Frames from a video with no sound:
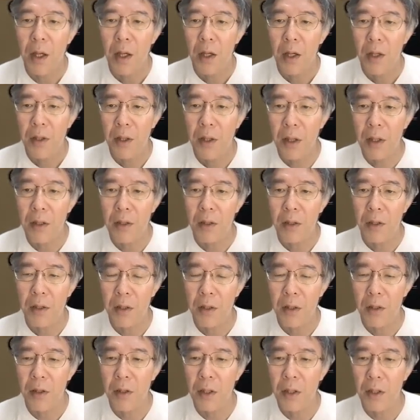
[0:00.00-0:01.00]
Then
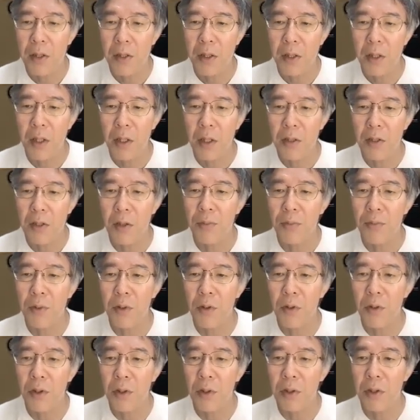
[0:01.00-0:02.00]
this is, of
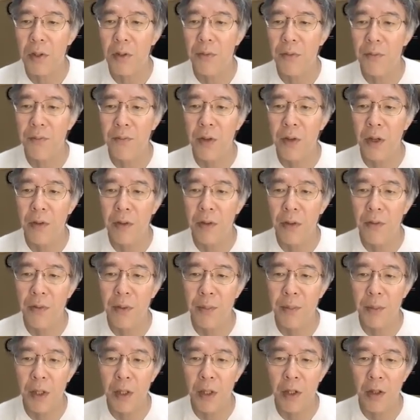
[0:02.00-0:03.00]
course, the very
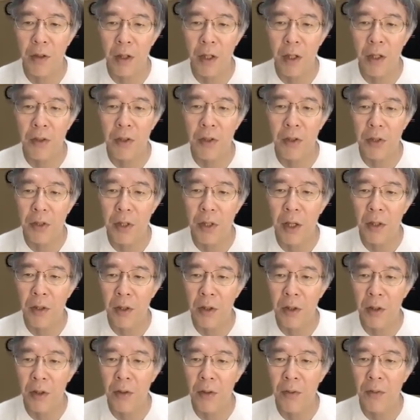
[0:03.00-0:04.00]
familiar and
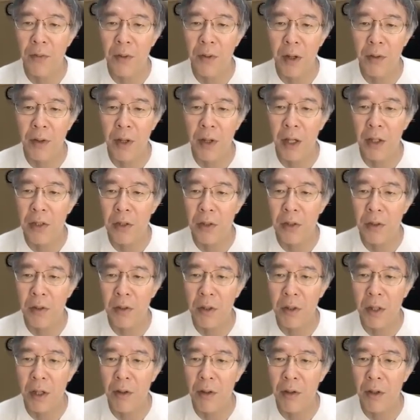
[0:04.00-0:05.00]
standard
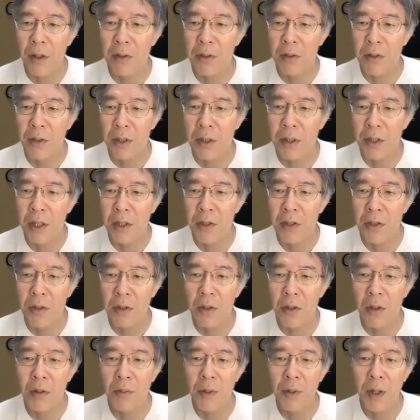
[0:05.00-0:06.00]
variational
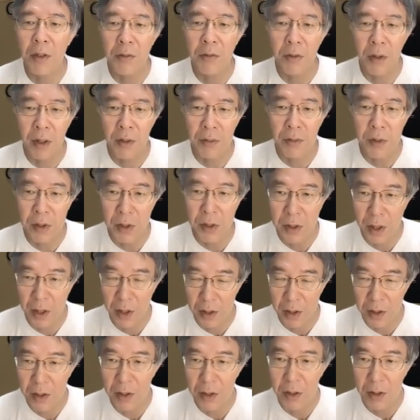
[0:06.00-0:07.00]
characterization of background state.
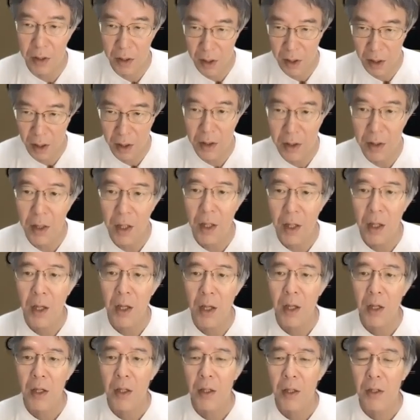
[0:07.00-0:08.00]
Okay?
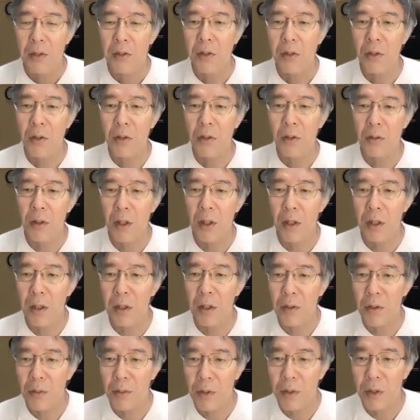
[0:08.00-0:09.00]
So uh,
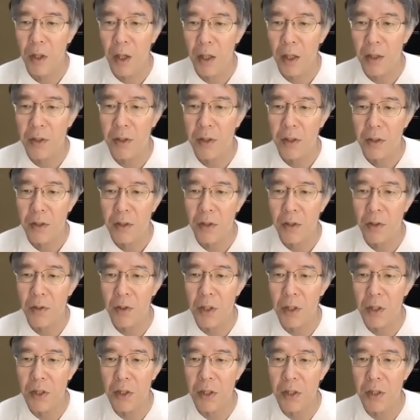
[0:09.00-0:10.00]
oh, yes, so
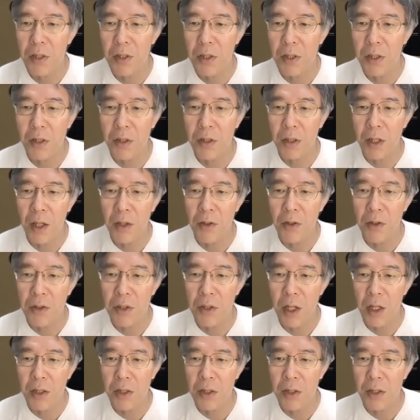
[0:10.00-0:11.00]
this is the energy
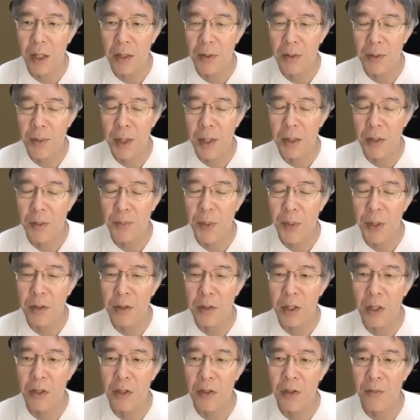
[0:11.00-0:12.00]

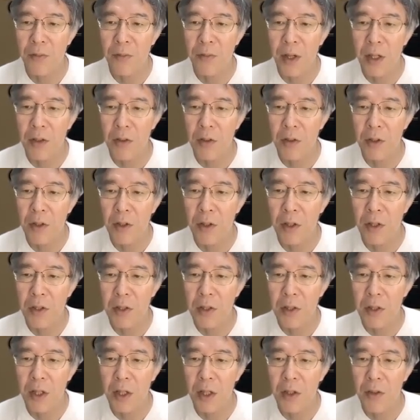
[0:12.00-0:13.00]
expectation value in this
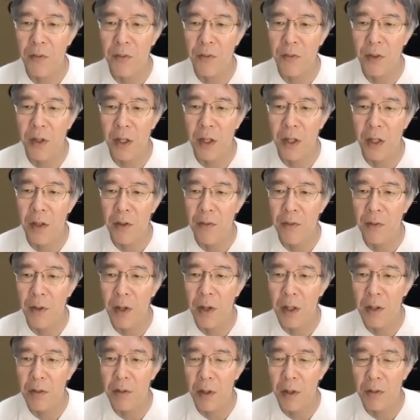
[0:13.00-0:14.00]
state phi
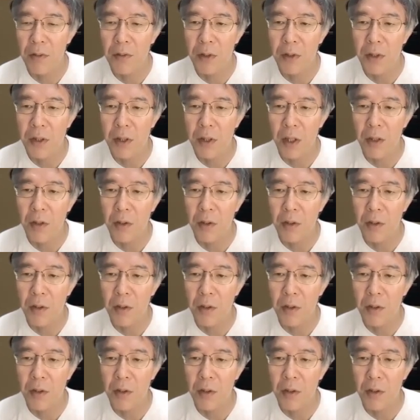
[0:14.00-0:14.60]
phi ground state,